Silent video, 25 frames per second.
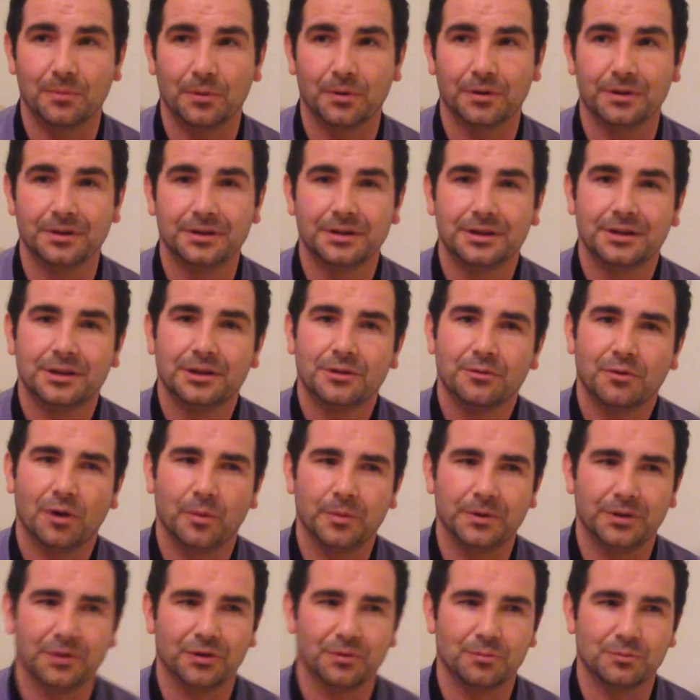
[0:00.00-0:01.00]
But what we
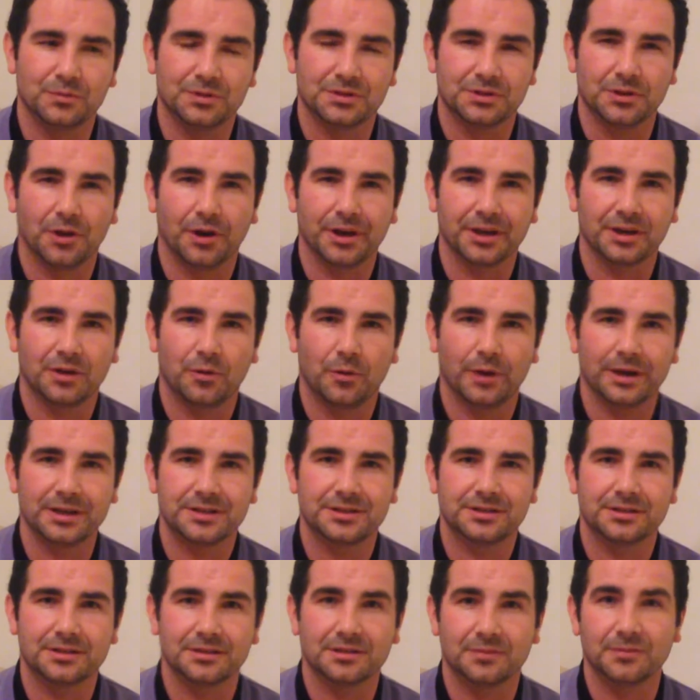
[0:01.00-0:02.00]
done was 9
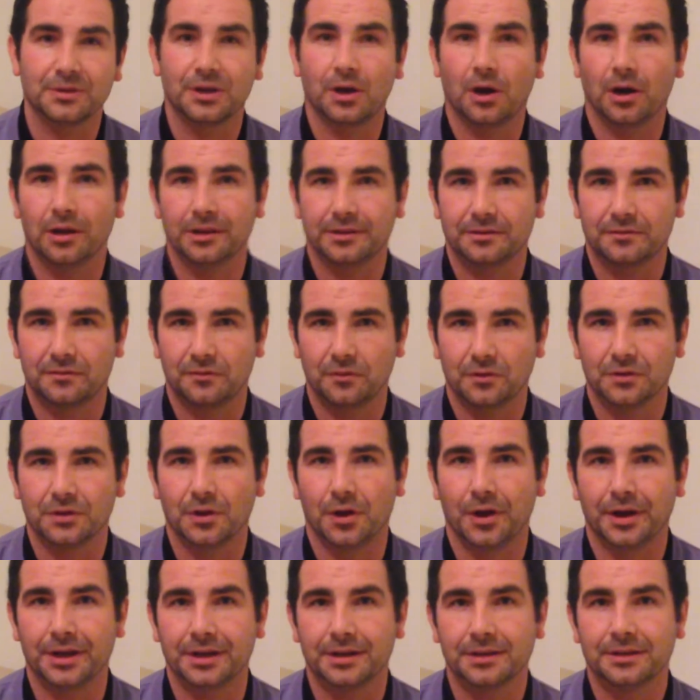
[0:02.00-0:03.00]
questions, and we called it the front
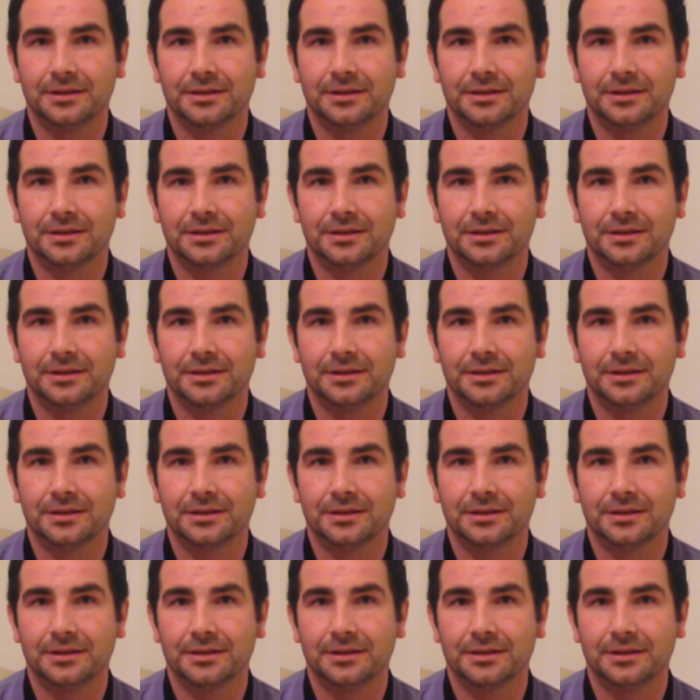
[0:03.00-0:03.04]
9.